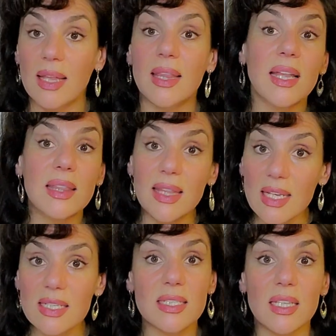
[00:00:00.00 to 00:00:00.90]
that
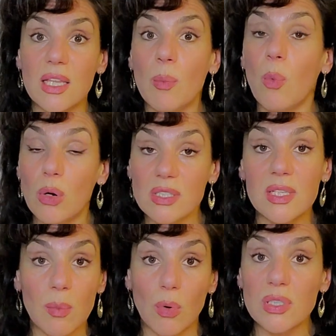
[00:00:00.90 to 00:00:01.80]
this the
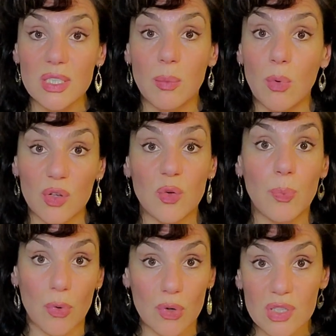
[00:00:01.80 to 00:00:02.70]
most
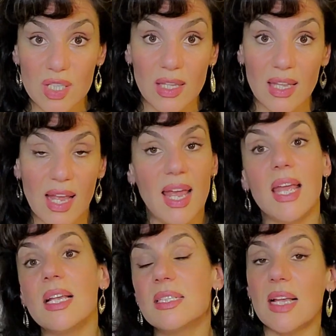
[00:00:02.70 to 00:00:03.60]
person
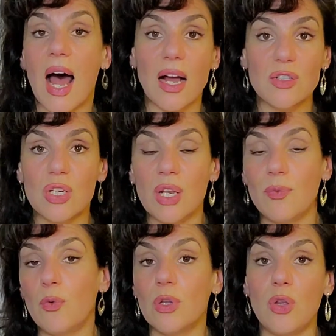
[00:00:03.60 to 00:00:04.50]
is actually
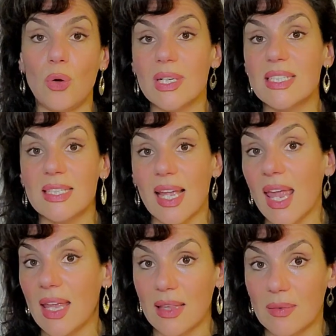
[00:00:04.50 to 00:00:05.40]
what you are
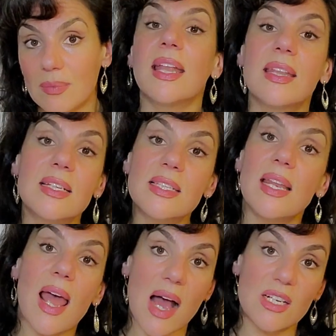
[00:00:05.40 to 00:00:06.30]
saying. And this
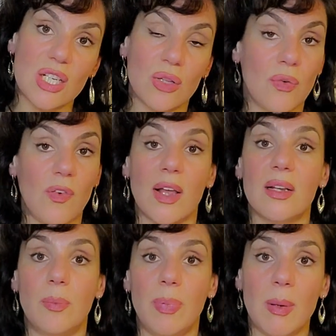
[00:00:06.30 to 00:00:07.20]
reaction of
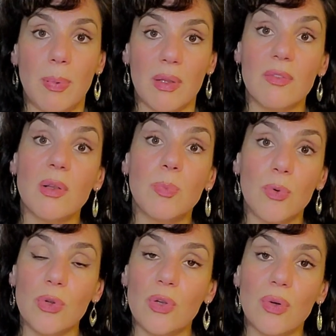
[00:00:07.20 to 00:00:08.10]
other people will
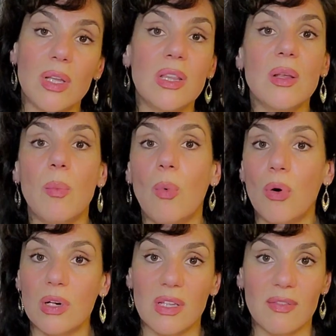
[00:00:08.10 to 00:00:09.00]
put you in the
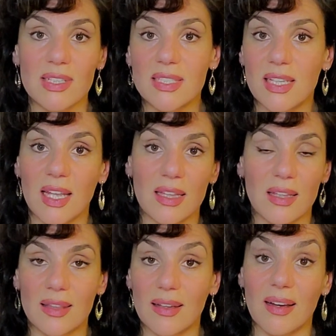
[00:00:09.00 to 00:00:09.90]
more
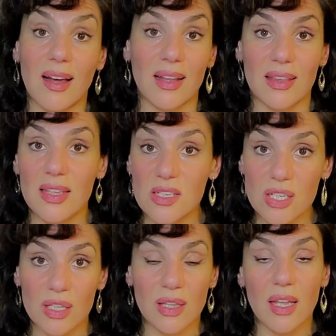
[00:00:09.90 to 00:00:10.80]
devastated
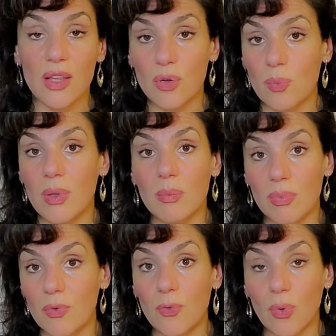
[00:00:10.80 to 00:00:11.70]
condition than you've been
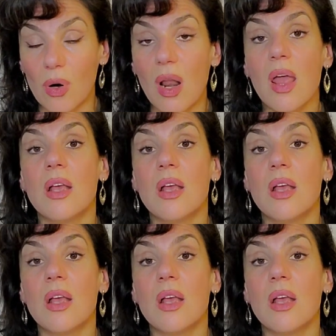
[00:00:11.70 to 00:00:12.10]
before.